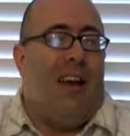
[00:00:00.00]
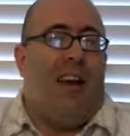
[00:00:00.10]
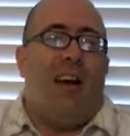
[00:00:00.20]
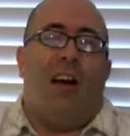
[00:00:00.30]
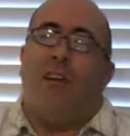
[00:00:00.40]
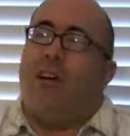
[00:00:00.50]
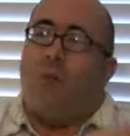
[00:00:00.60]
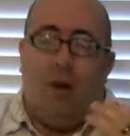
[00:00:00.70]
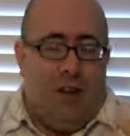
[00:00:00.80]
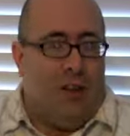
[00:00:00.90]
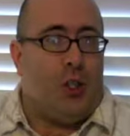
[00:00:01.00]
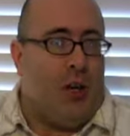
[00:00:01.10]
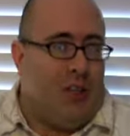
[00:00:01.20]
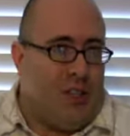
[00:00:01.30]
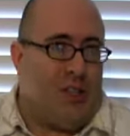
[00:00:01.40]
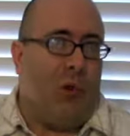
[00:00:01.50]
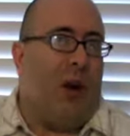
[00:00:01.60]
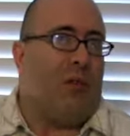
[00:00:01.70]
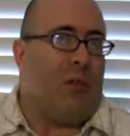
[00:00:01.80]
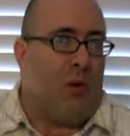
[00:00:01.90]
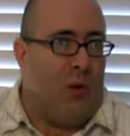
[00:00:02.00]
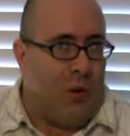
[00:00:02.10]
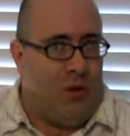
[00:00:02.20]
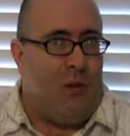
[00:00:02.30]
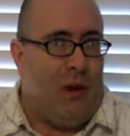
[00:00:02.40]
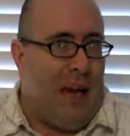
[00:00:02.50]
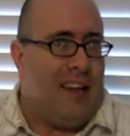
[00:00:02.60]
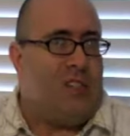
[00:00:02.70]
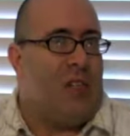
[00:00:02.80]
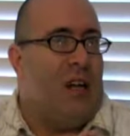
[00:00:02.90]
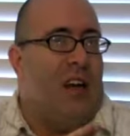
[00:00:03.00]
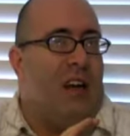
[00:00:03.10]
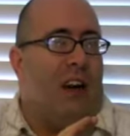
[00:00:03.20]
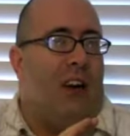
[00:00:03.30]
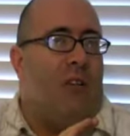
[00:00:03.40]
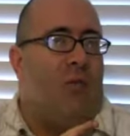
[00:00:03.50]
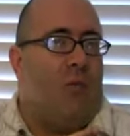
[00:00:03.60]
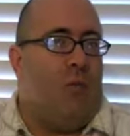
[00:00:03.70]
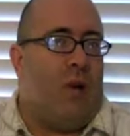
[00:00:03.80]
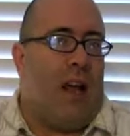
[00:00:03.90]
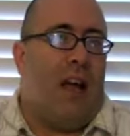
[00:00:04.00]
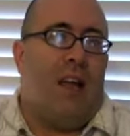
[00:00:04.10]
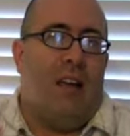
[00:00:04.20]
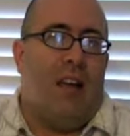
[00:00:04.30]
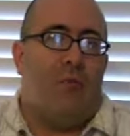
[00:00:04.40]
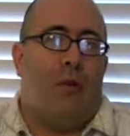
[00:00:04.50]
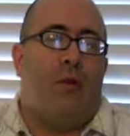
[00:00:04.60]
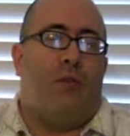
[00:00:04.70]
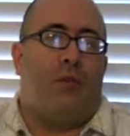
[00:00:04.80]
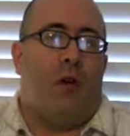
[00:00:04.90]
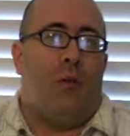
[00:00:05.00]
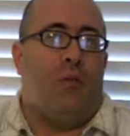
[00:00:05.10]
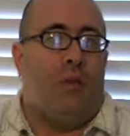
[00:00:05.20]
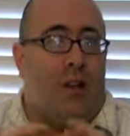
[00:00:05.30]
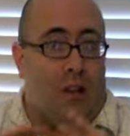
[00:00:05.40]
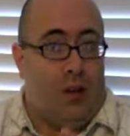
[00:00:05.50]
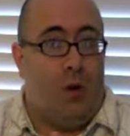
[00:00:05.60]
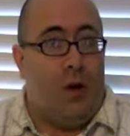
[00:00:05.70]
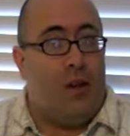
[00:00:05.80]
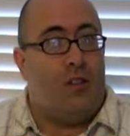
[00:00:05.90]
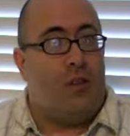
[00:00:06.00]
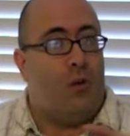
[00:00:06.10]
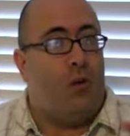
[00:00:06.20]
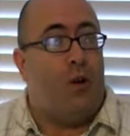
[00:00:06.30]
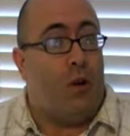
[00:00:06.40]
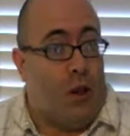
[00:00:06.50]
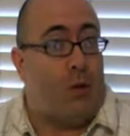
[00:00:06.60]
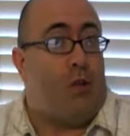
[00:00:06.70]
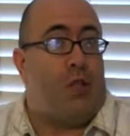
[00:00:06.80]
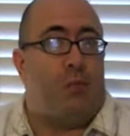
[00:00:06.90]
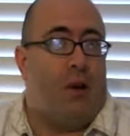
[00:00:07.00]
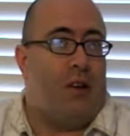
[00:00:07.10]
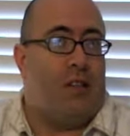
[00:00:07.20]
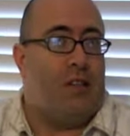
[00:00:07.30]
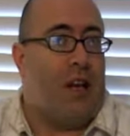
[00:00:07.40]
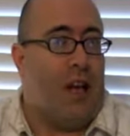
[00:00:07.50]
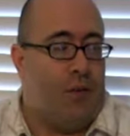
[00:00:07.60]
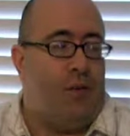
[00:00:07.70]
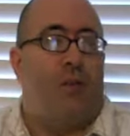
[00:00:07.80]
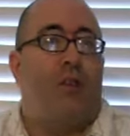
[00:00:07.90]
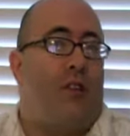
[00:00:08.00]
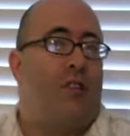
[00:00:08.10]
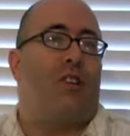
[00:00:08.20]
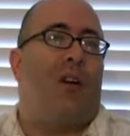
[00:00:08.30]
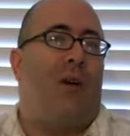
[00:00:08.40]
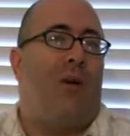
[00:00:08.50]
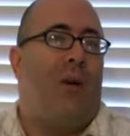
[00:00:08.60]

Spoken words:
I wanted to share a story real quick with you guys. When I had moved from Illinois to Colorado Springs a handful of years ago,